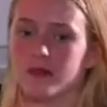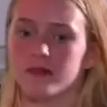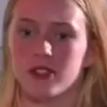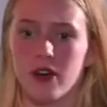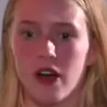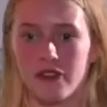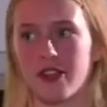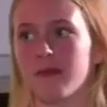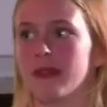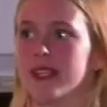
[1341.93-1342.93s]
So after I'd
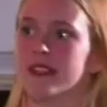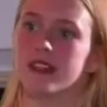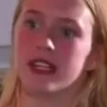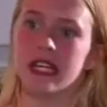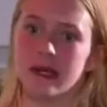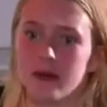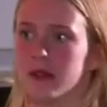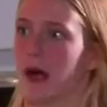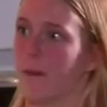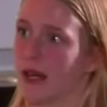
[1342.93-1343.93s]
completed it, it was
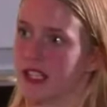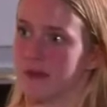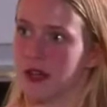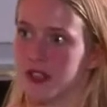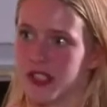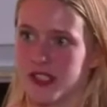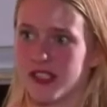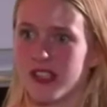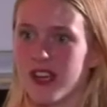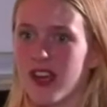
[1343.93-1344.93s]
like mixed emotions.
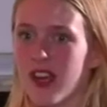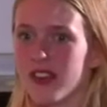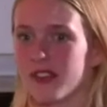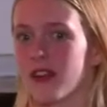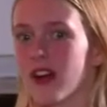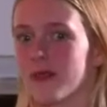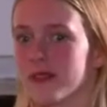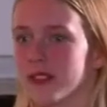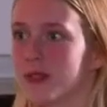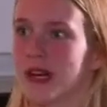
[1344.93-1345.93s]
So I
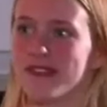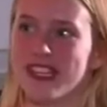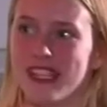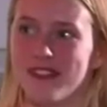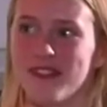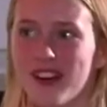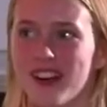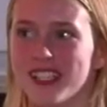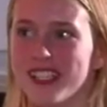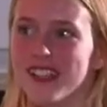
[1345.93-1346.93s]
was quite relieved that
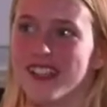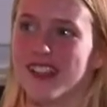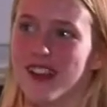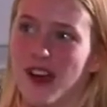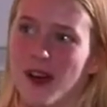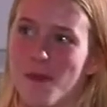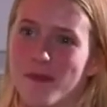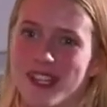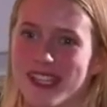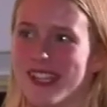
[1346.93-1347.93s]
it
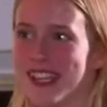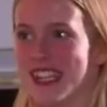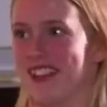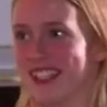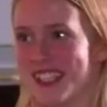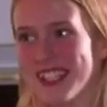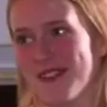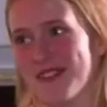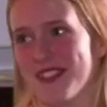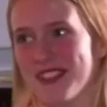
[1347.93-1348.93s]
didn't take
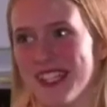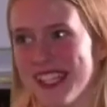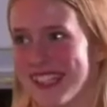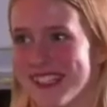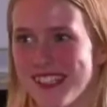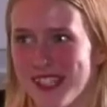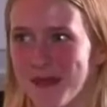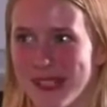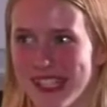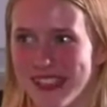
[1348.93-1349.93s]
97 years to
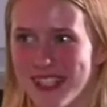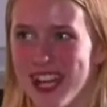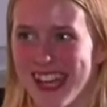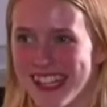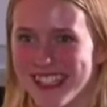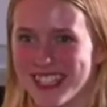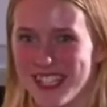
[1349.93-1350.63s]
complete the challenge.